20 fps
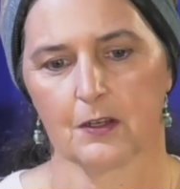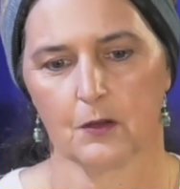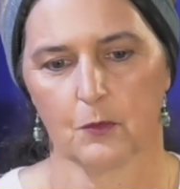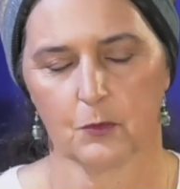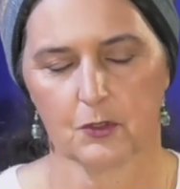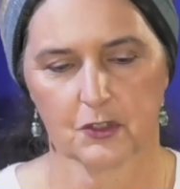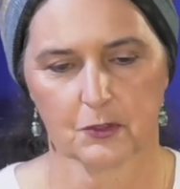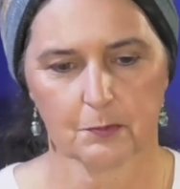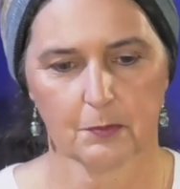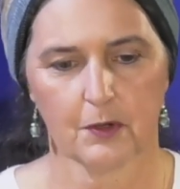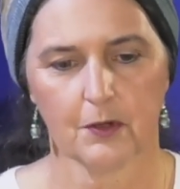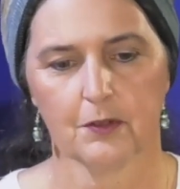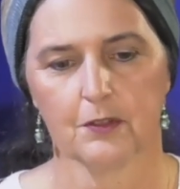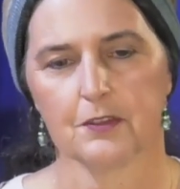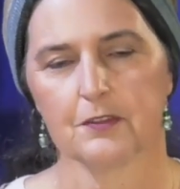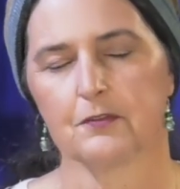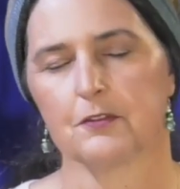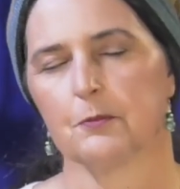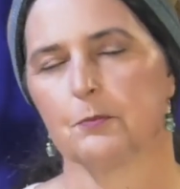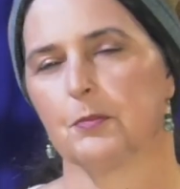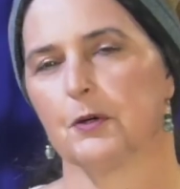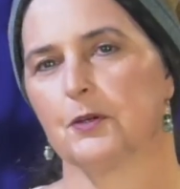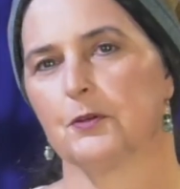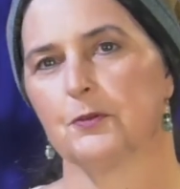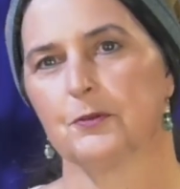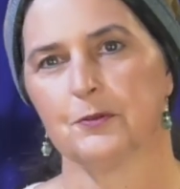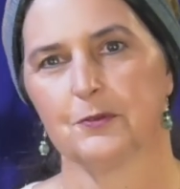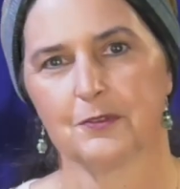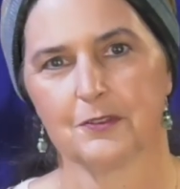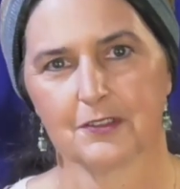was part of the
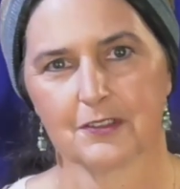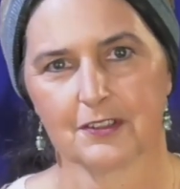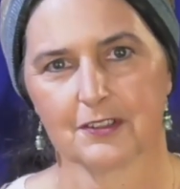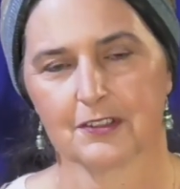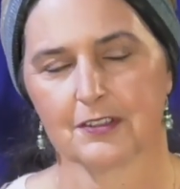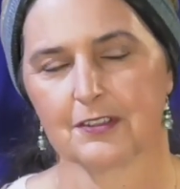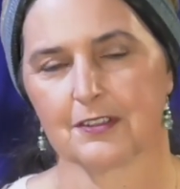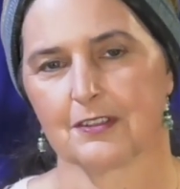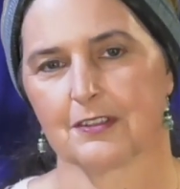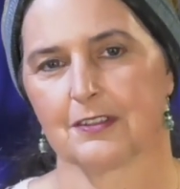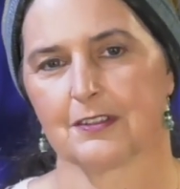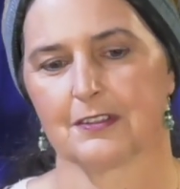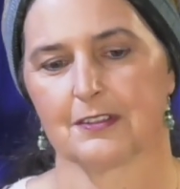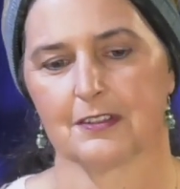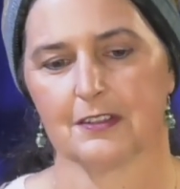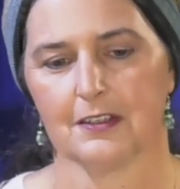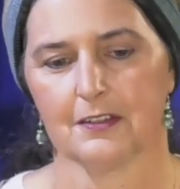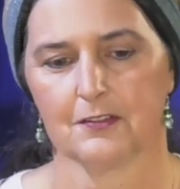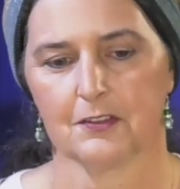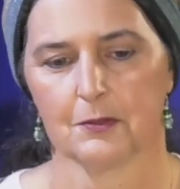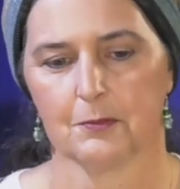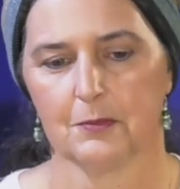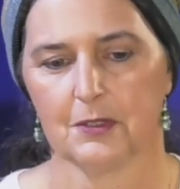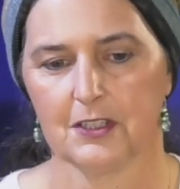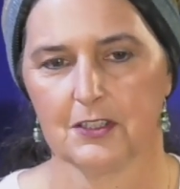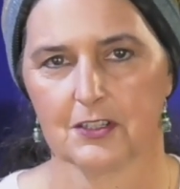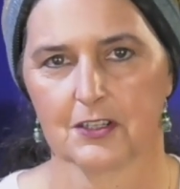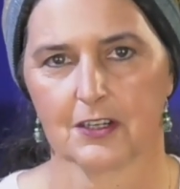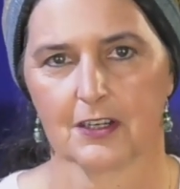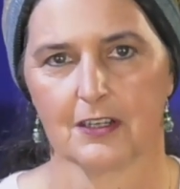bones of the
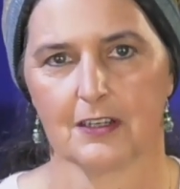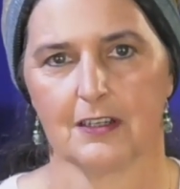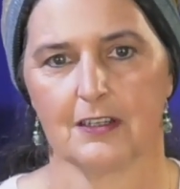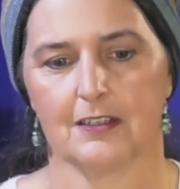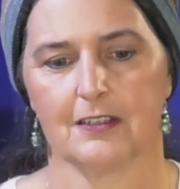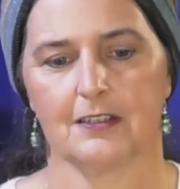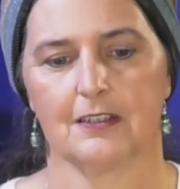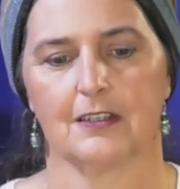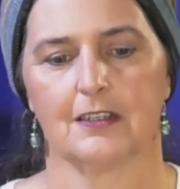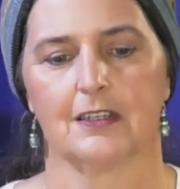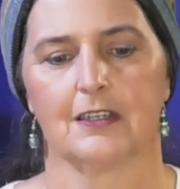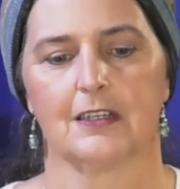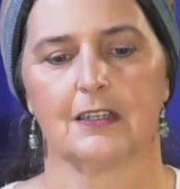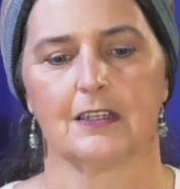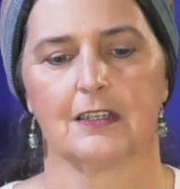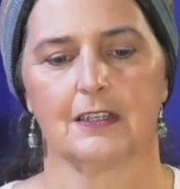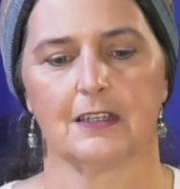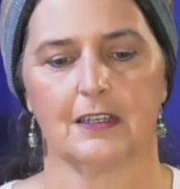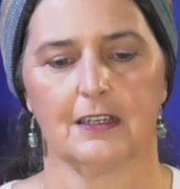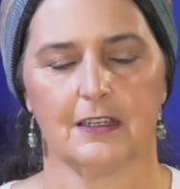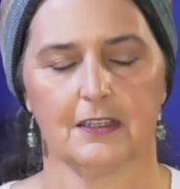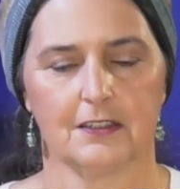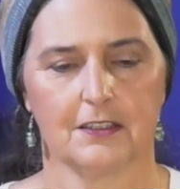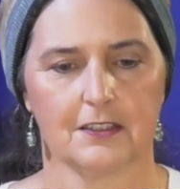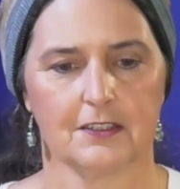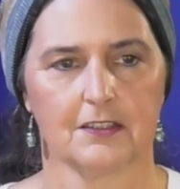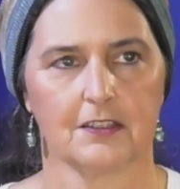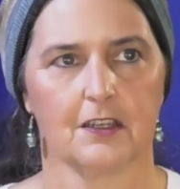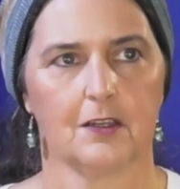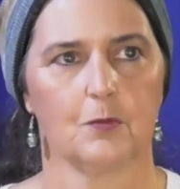Mishkan, in
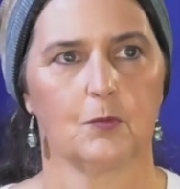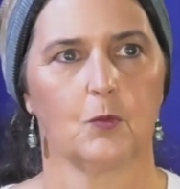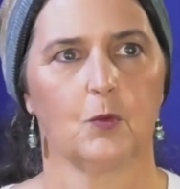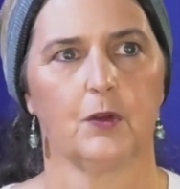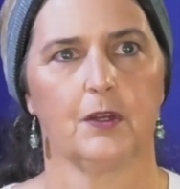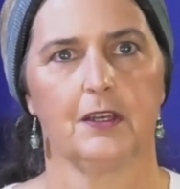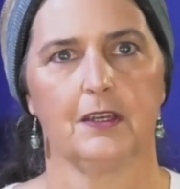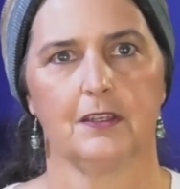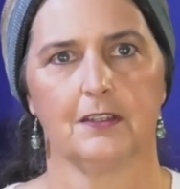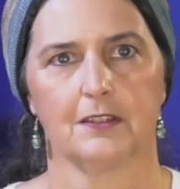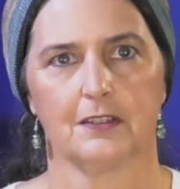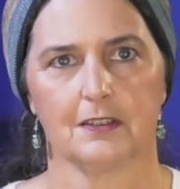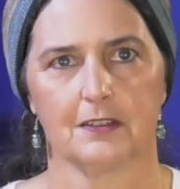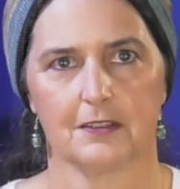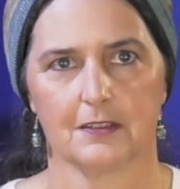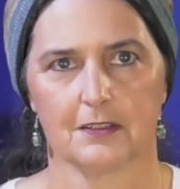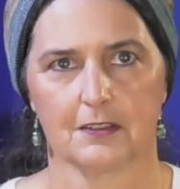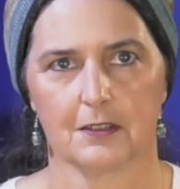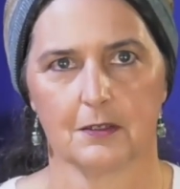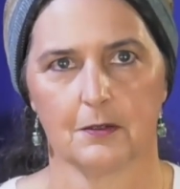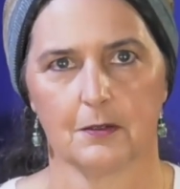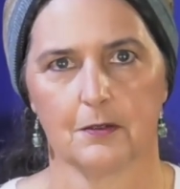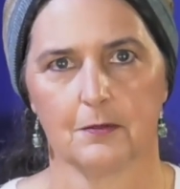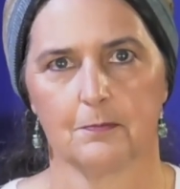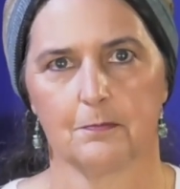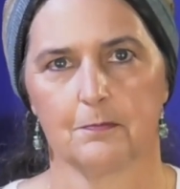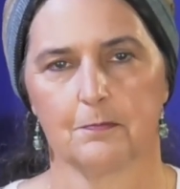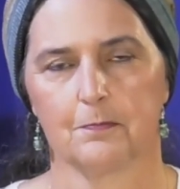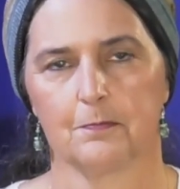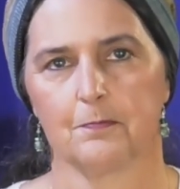the same way the,
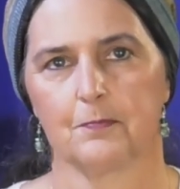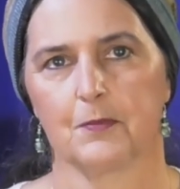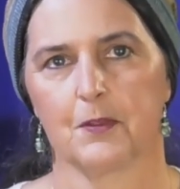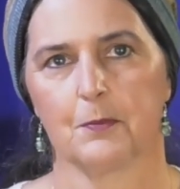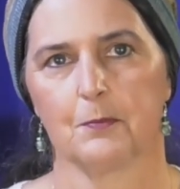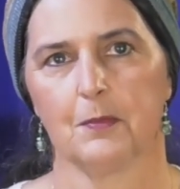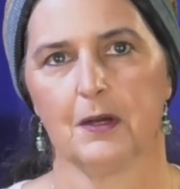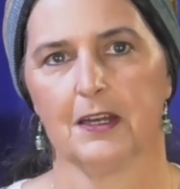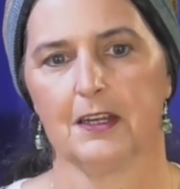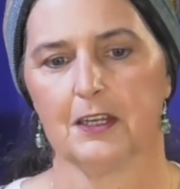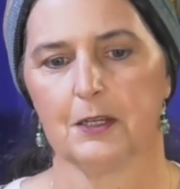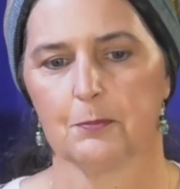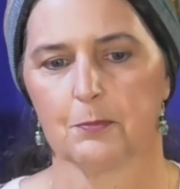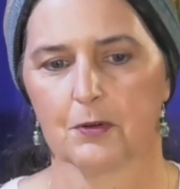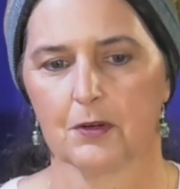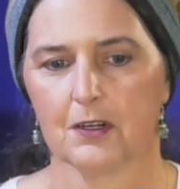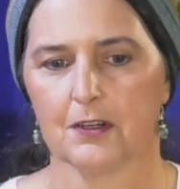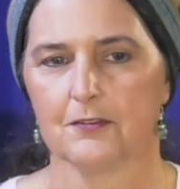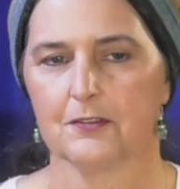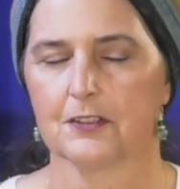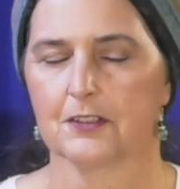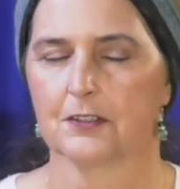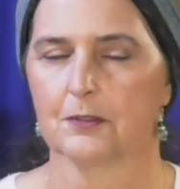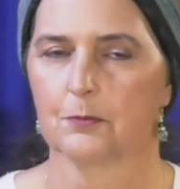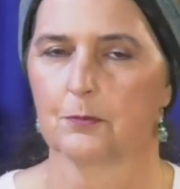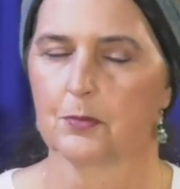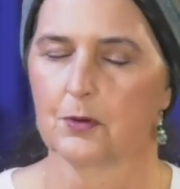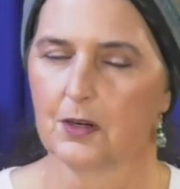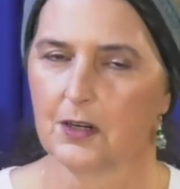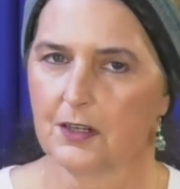the the mighty prophets
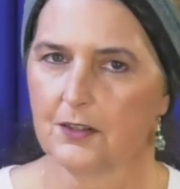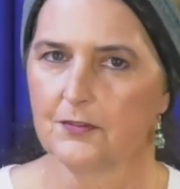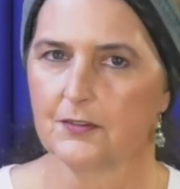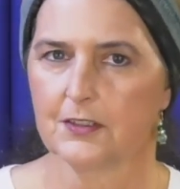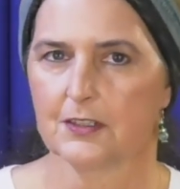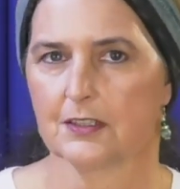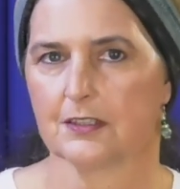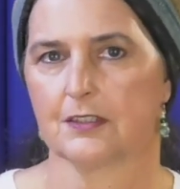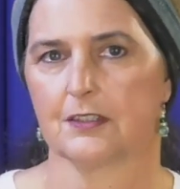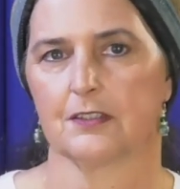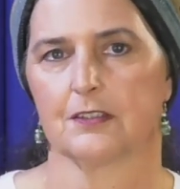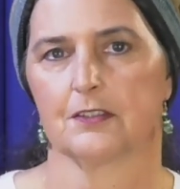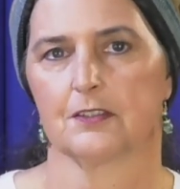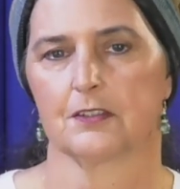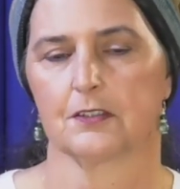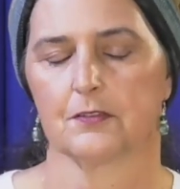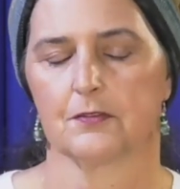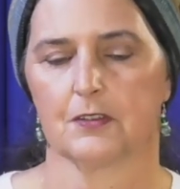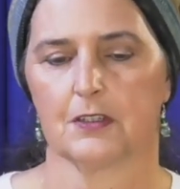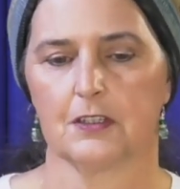and prophetesses of